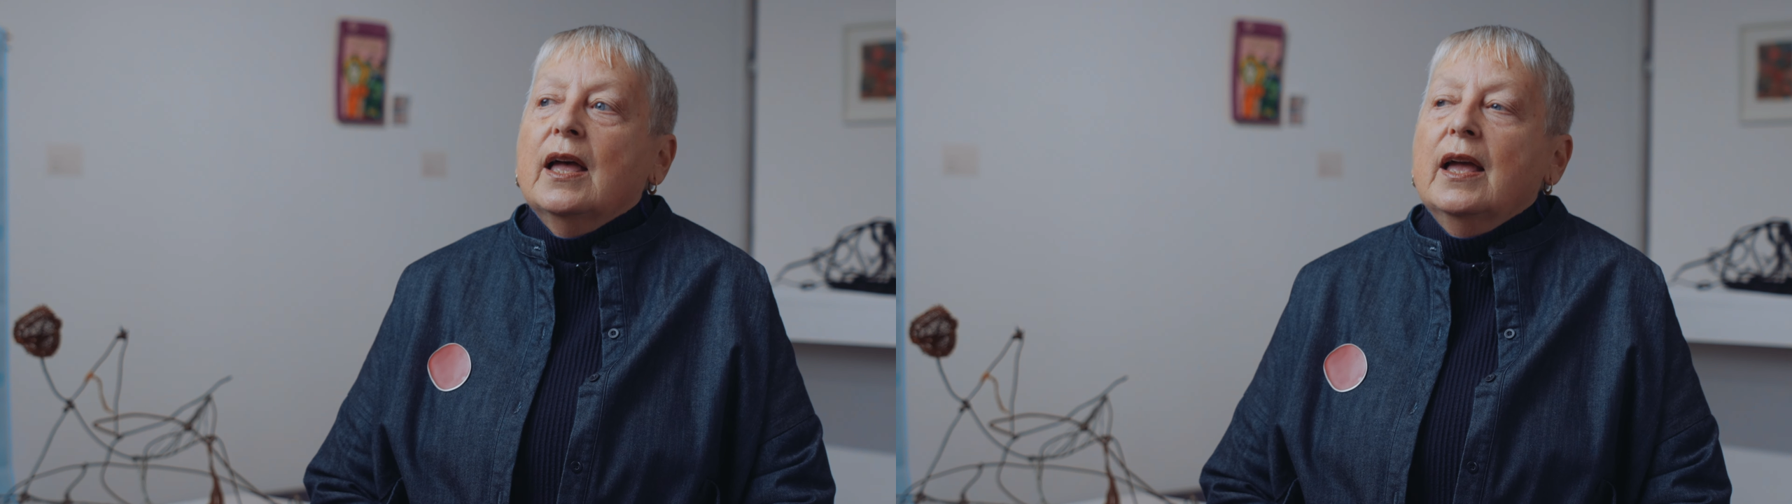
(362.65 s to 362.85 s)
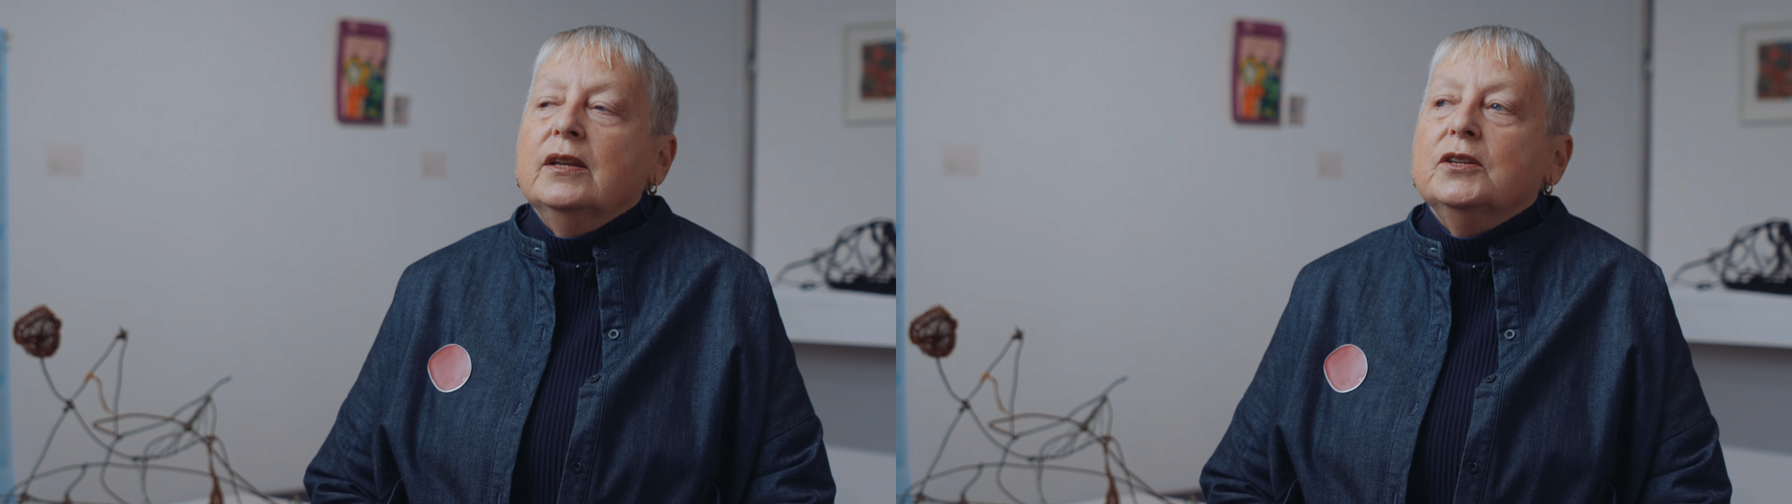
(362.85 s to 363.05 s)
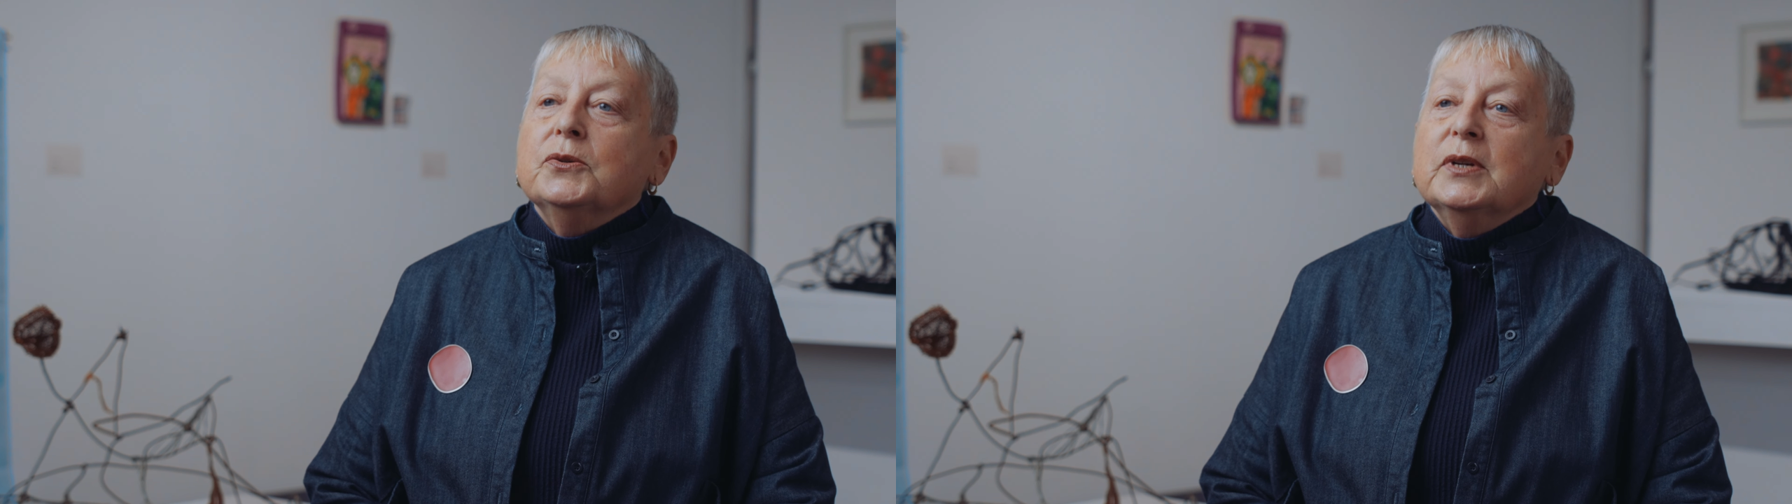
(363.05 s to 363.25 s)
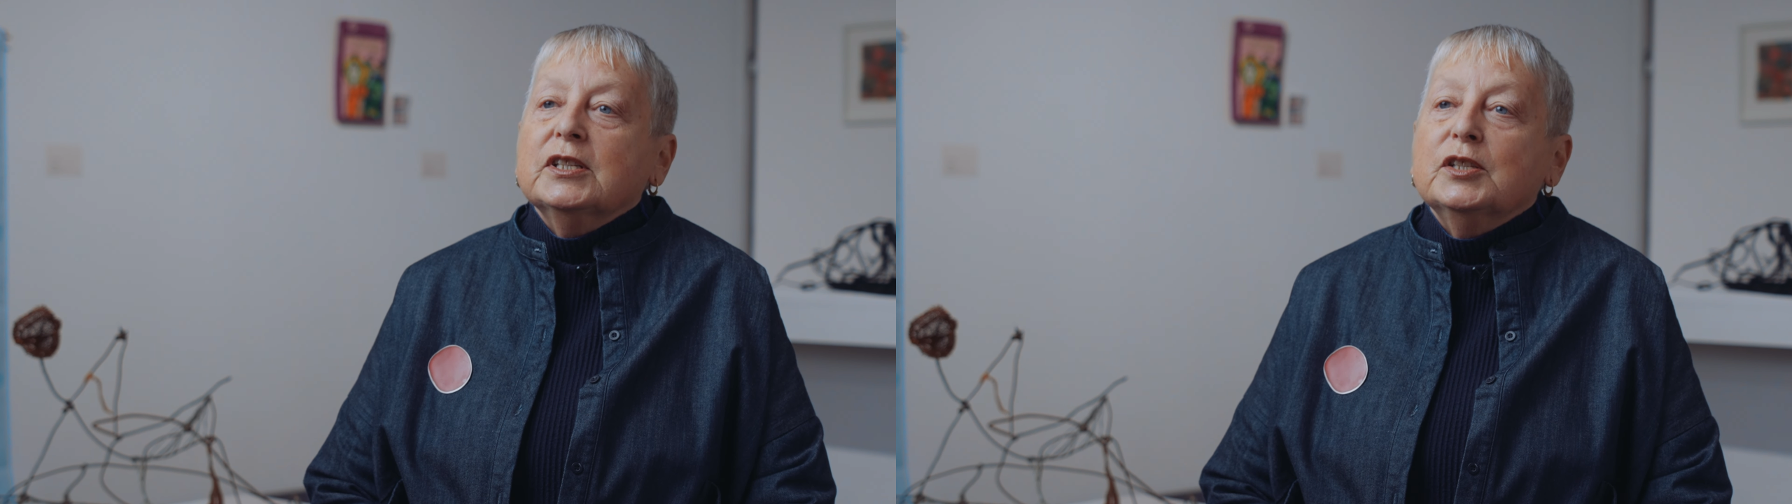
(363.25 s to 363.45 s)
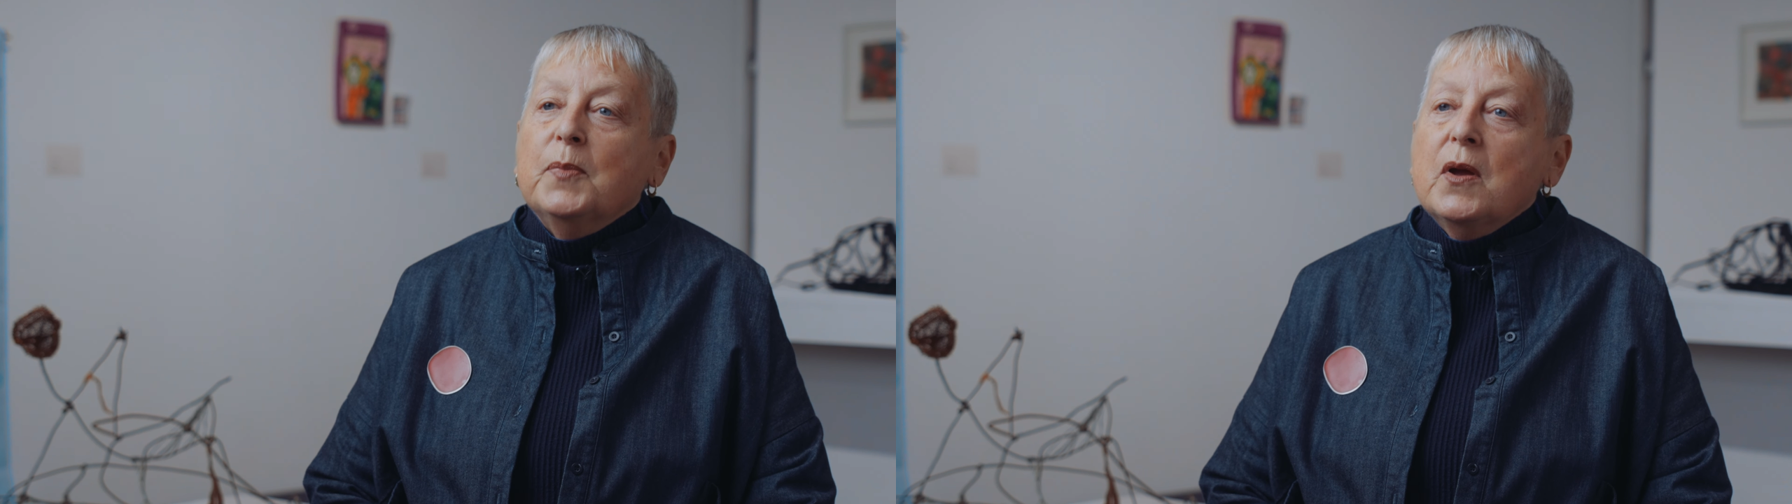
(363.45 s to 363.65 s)
and to
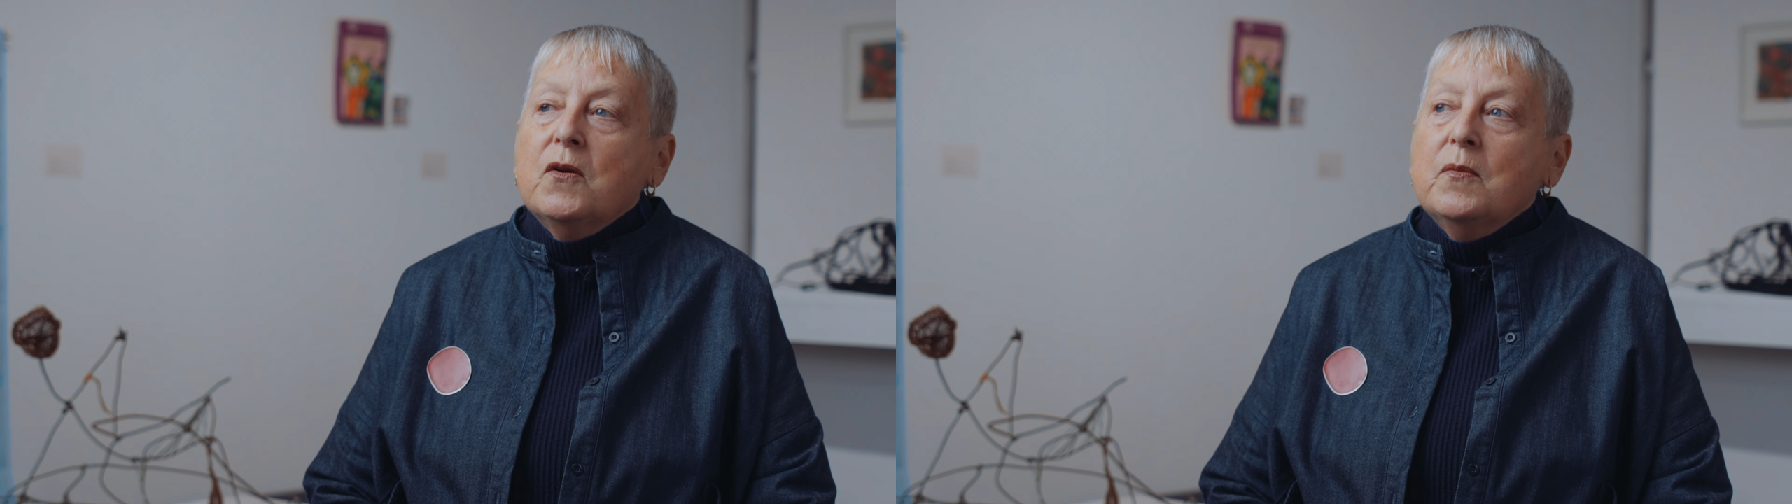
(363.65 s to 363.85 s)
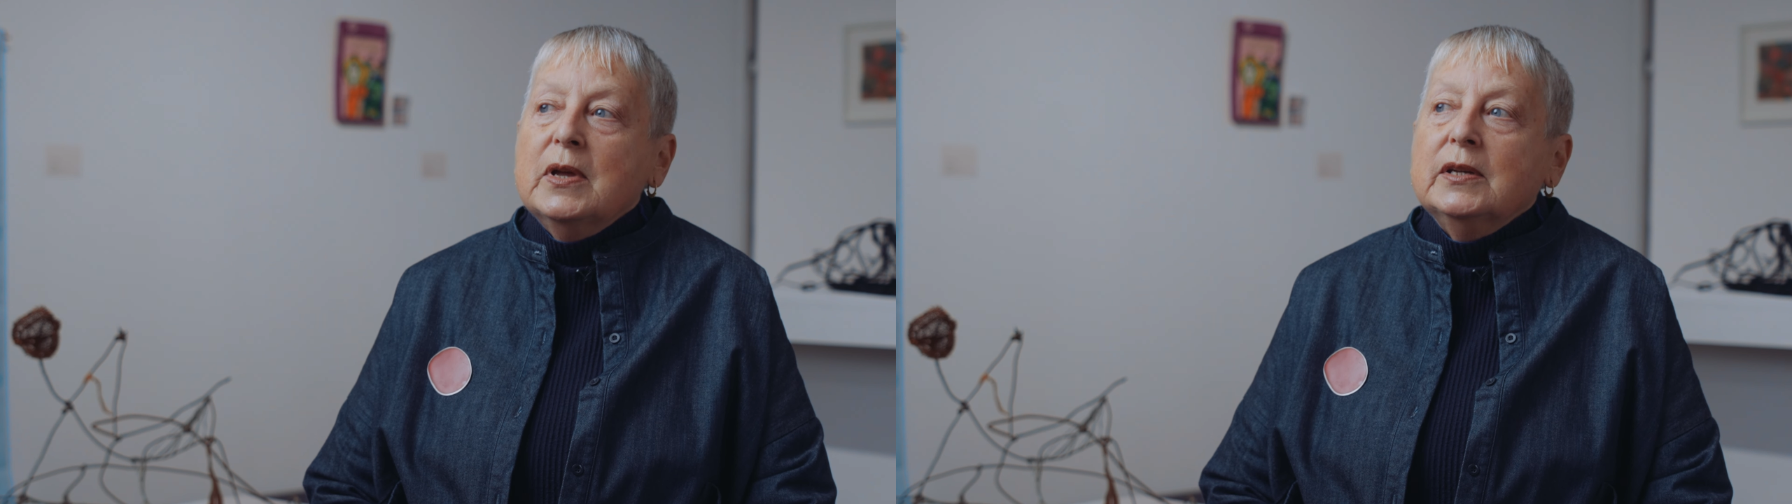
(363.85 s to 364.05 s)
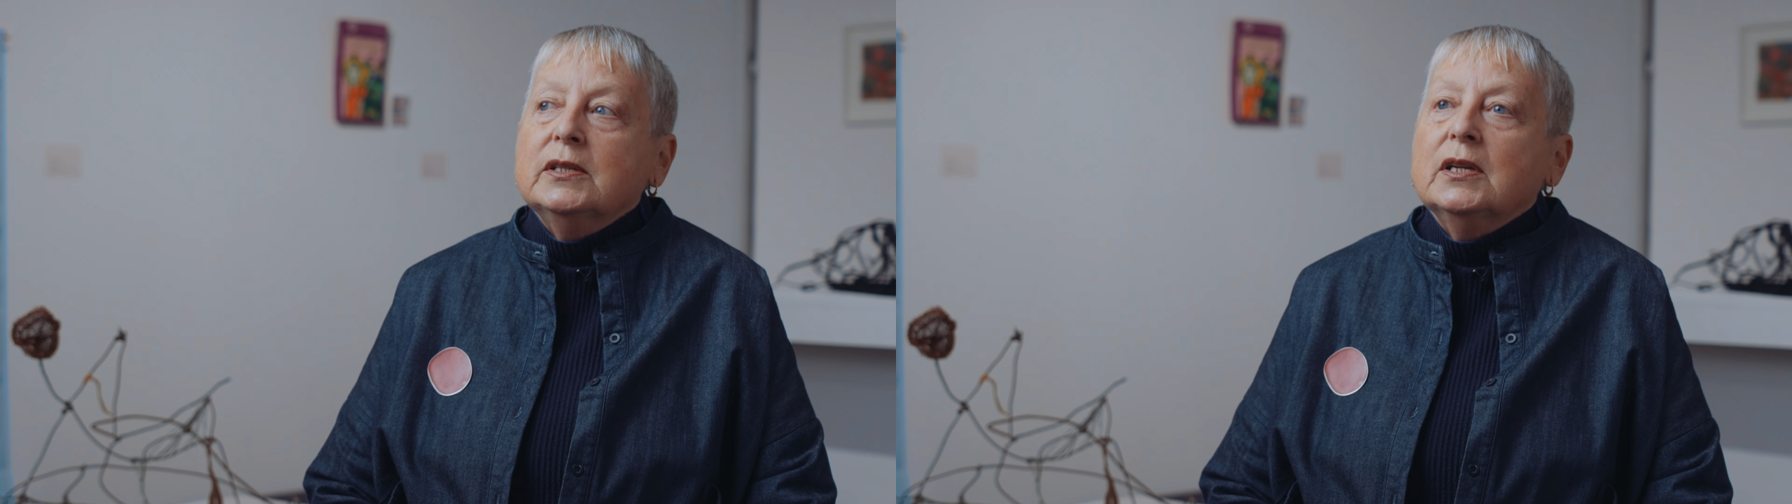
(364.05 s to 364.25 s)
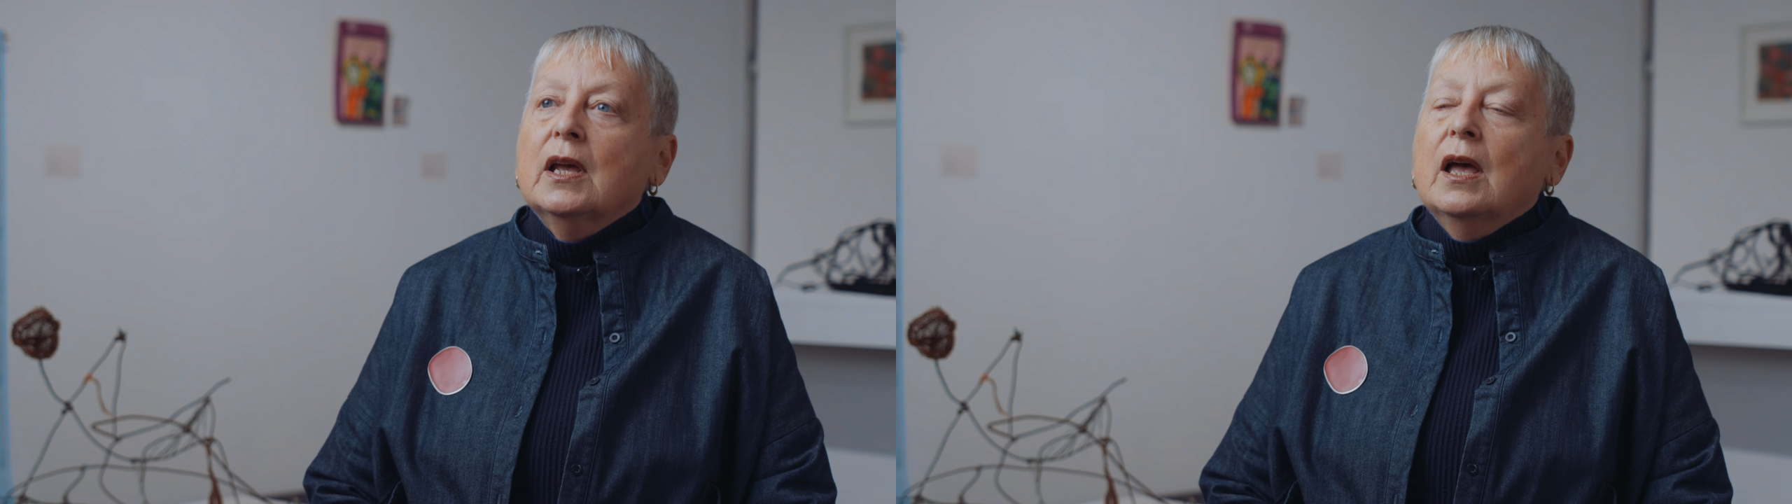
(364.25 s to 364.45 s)
experiment.